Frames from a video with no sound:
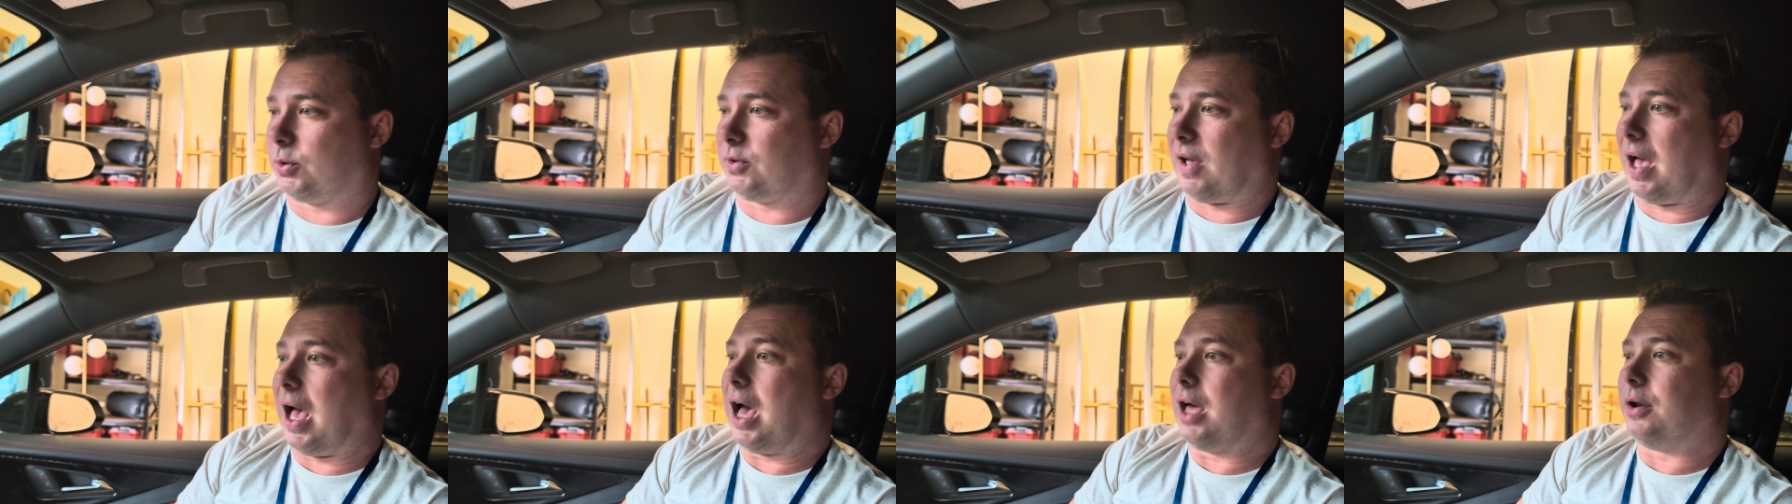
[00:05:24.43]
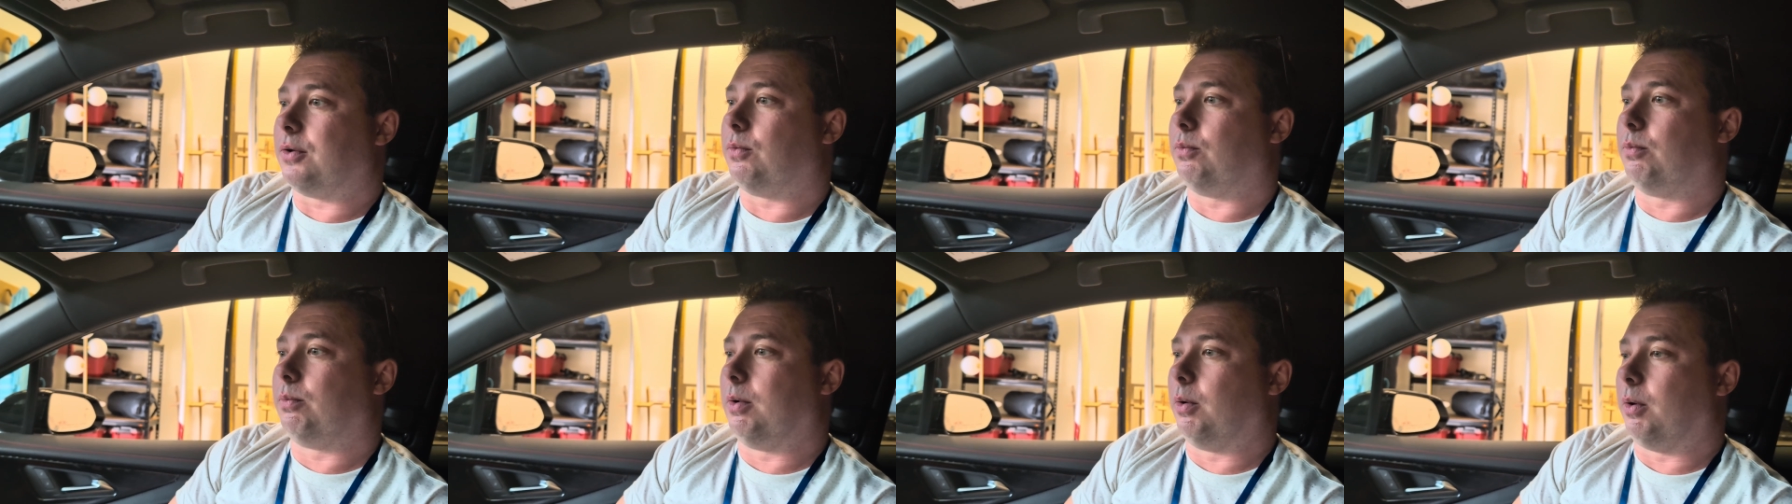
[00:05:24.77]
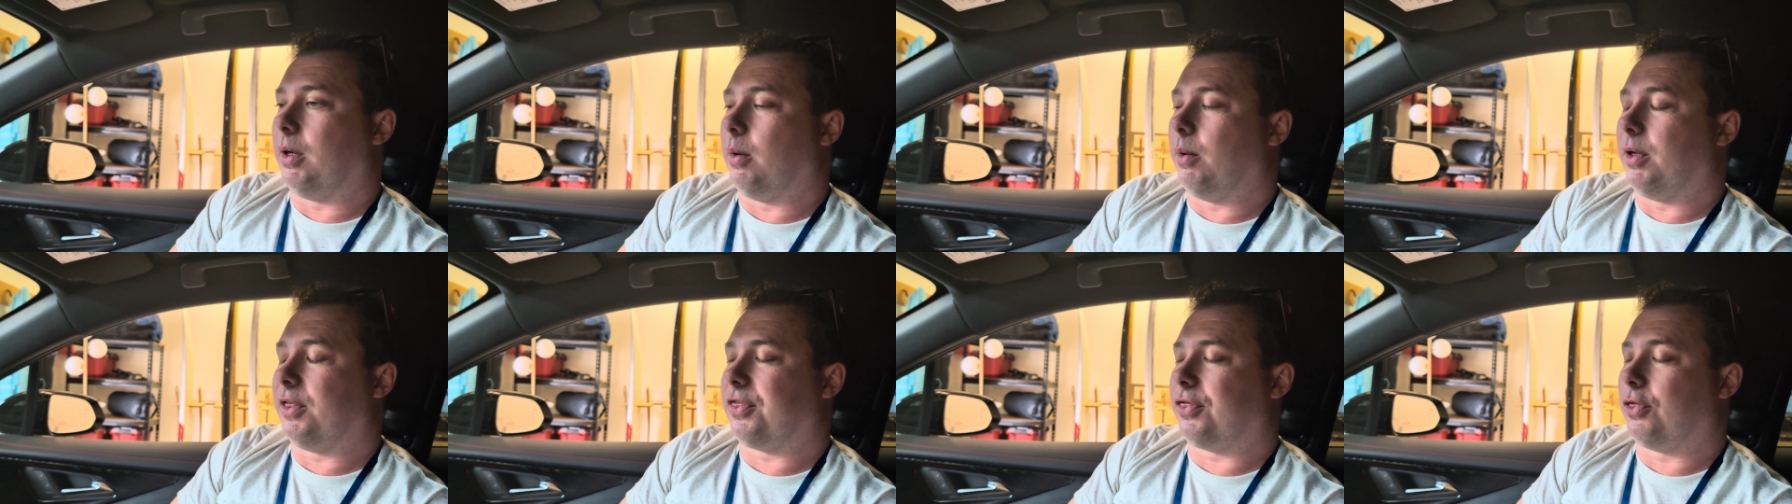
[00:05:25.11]
we've had
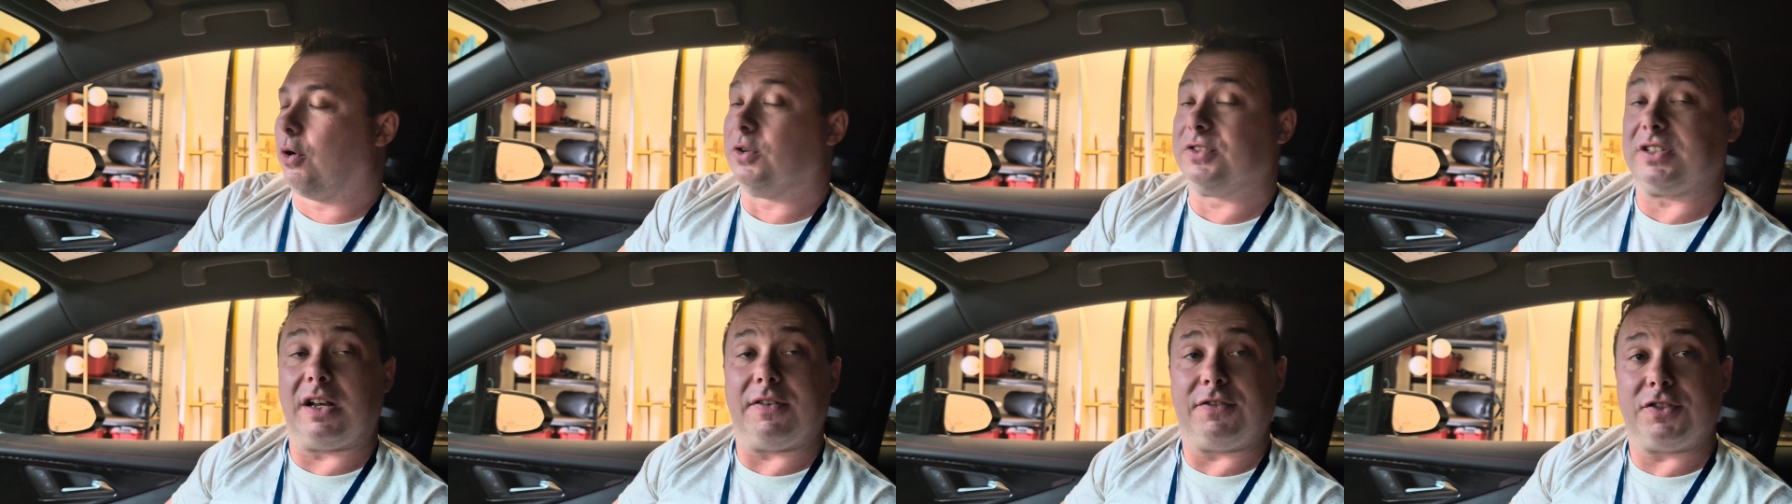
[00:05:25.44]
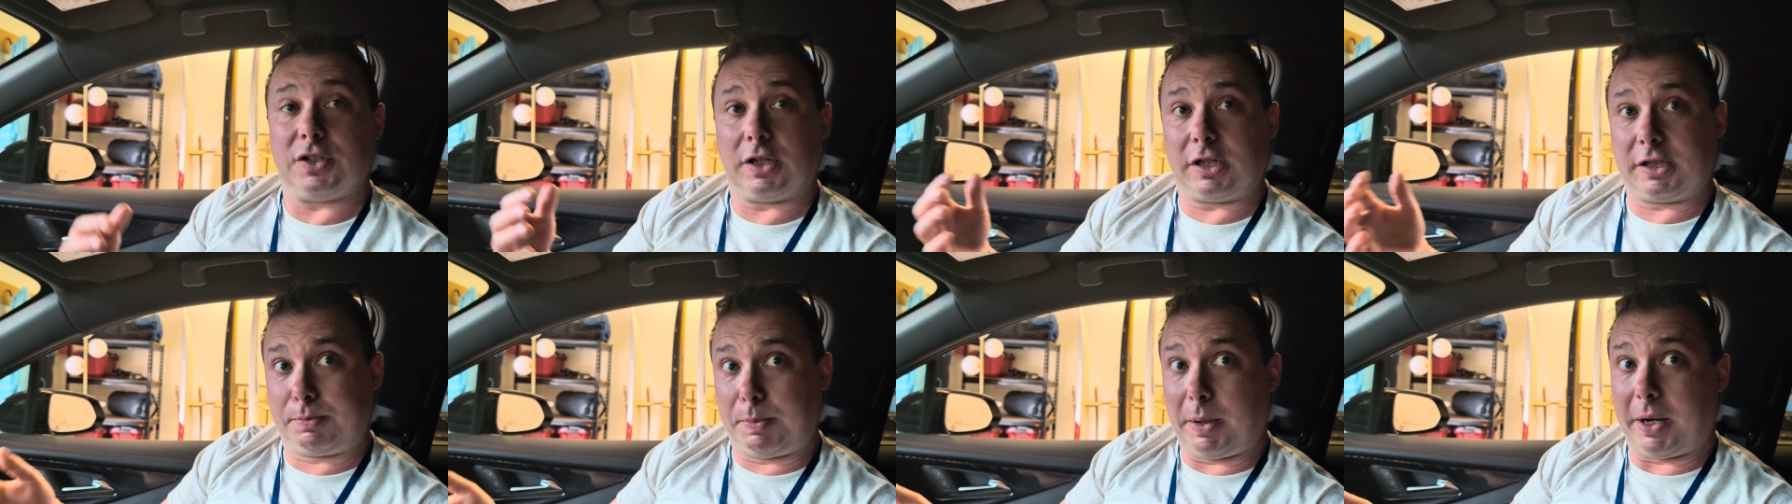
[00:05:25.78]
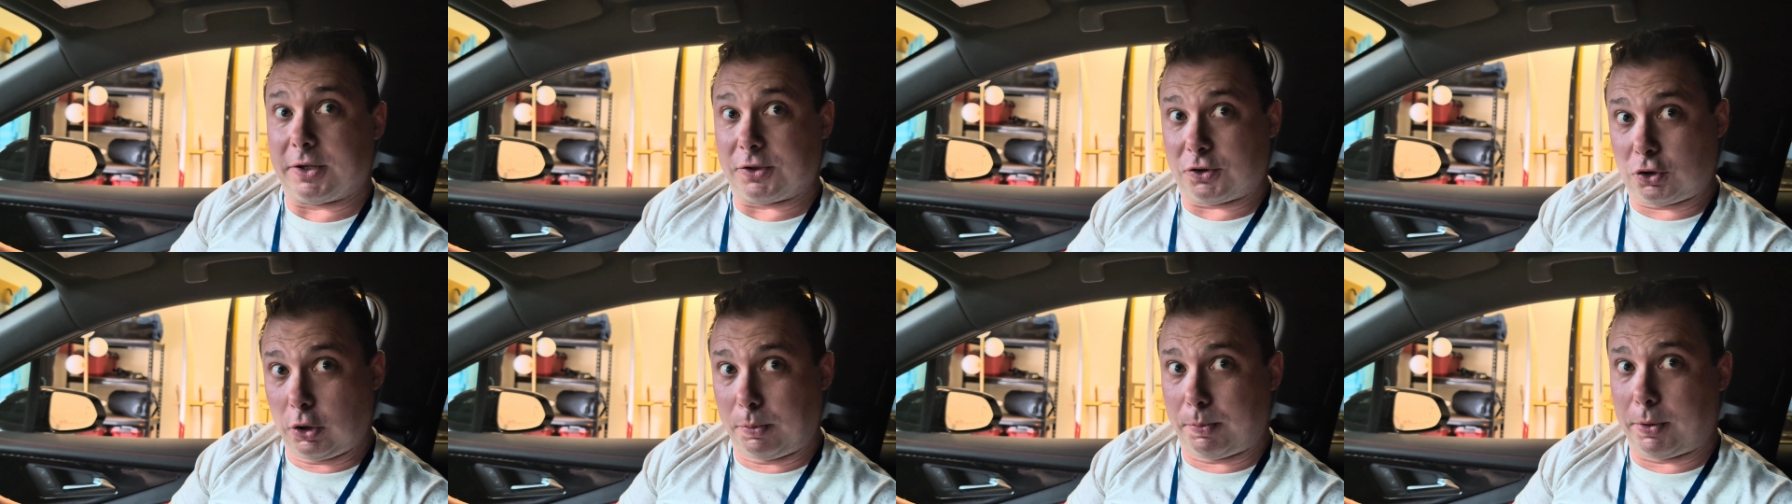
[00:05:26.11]
with those that have
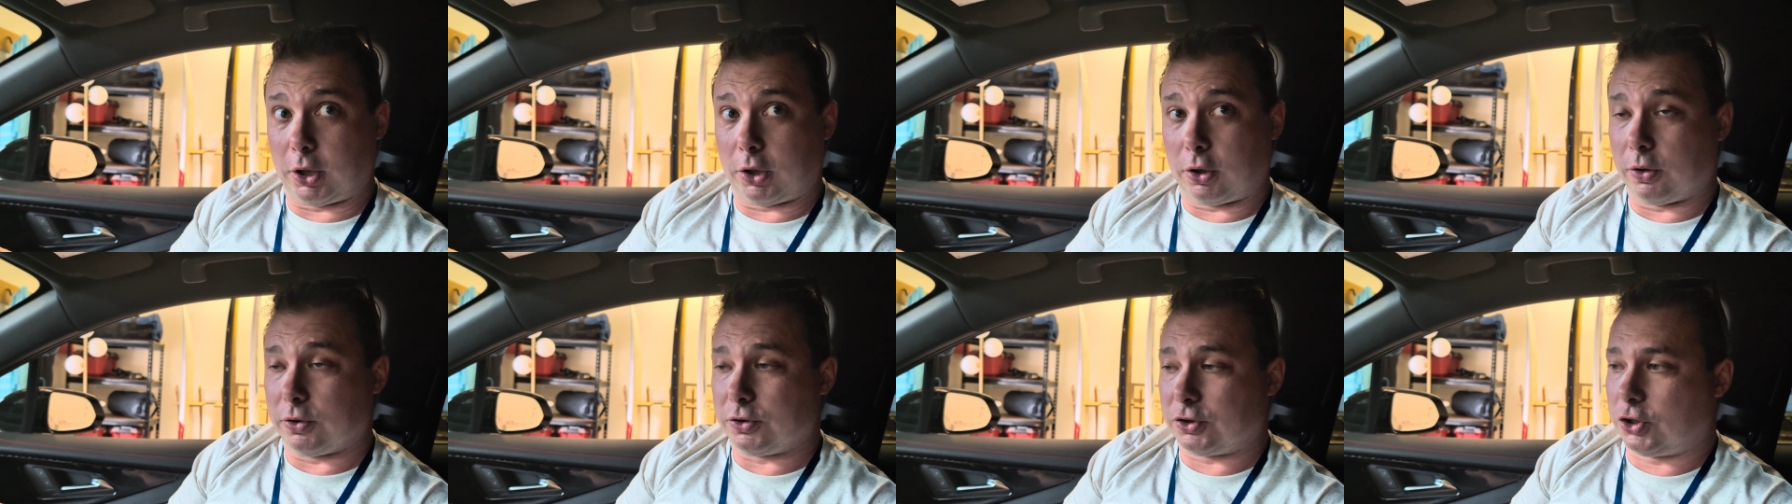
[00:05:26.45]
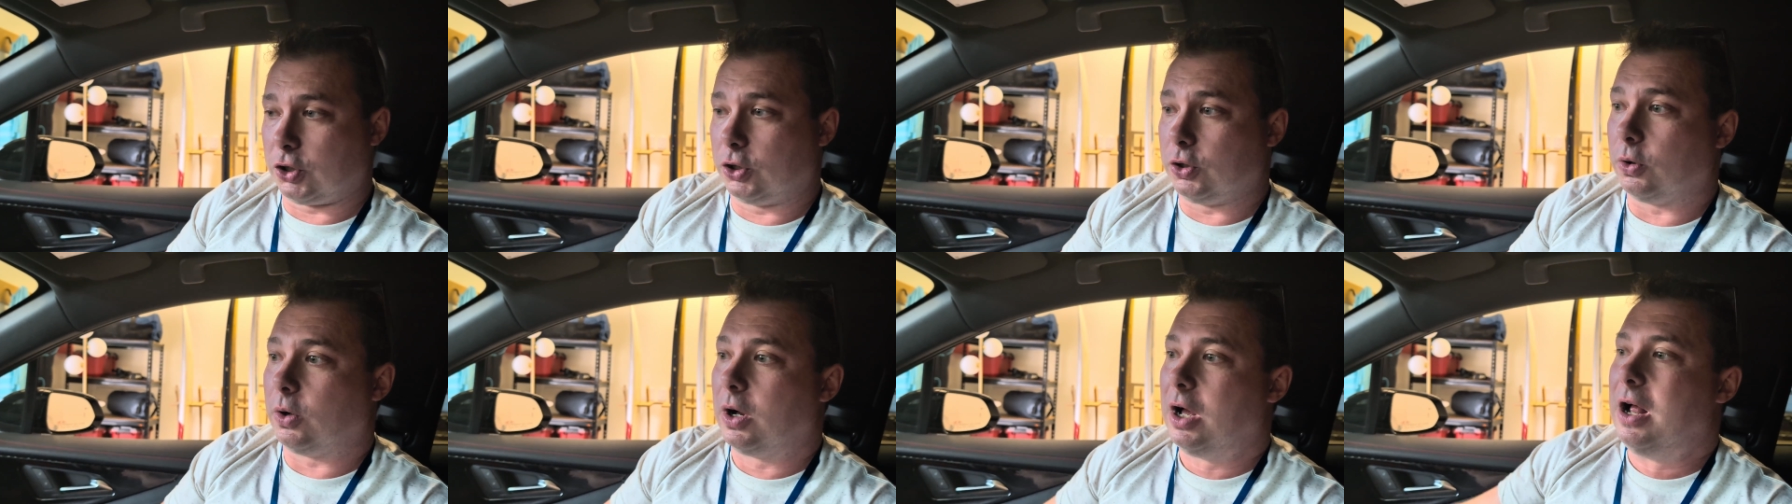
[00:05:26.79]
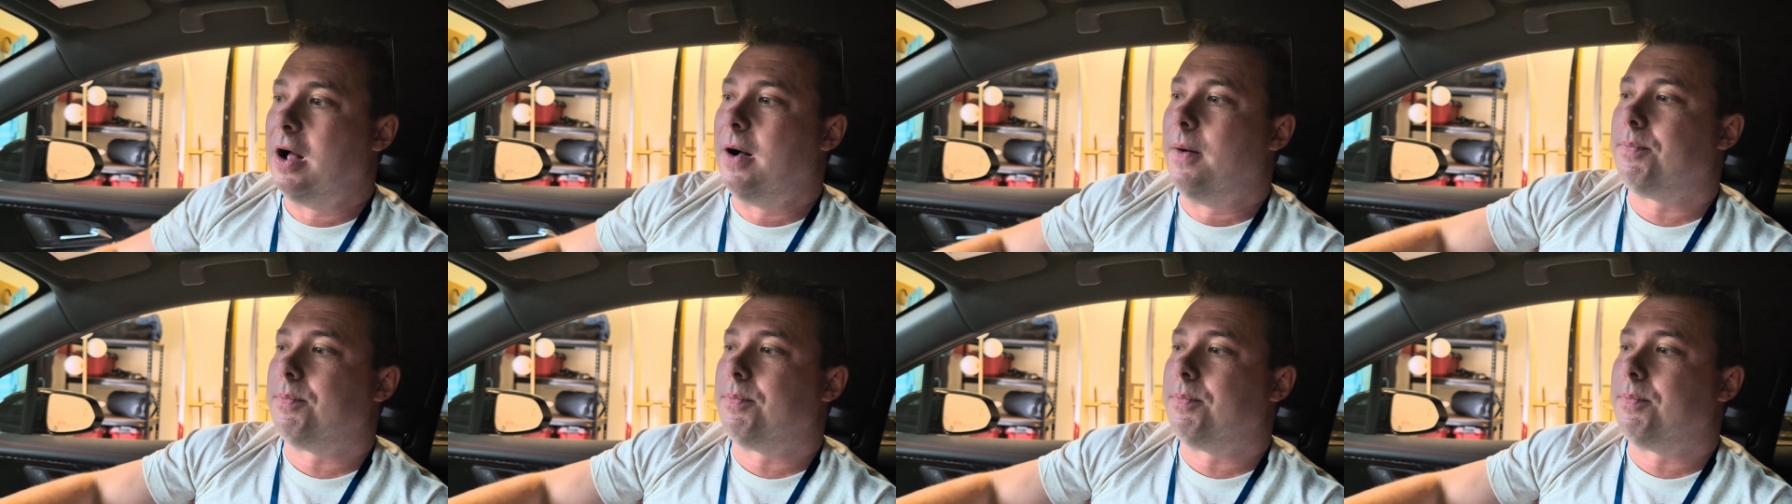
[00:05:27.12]
experienced Super Cruise too,